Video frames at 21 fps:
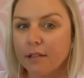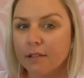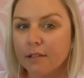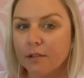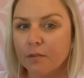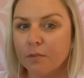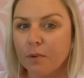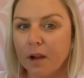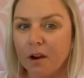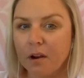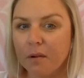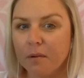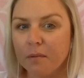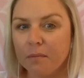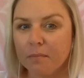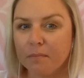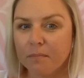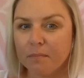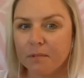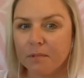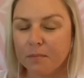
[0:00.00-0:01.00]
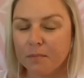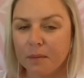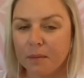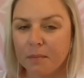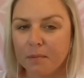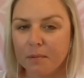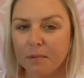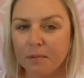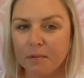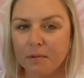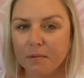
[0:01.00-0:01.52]
So where
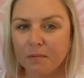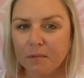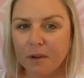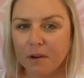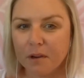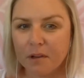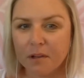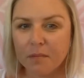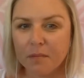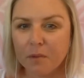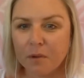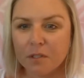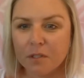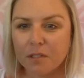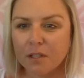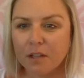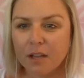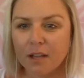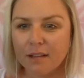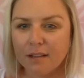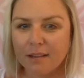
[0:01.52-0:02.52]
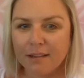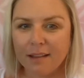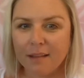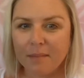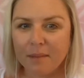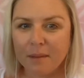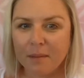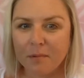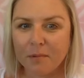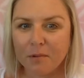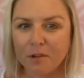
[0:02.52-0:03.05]
are you most likely to get
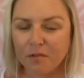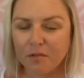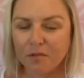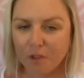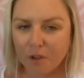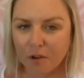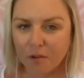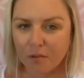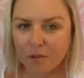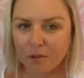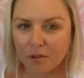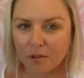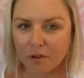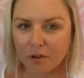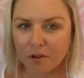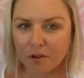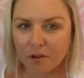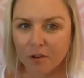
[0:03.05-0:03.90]
people convert with you?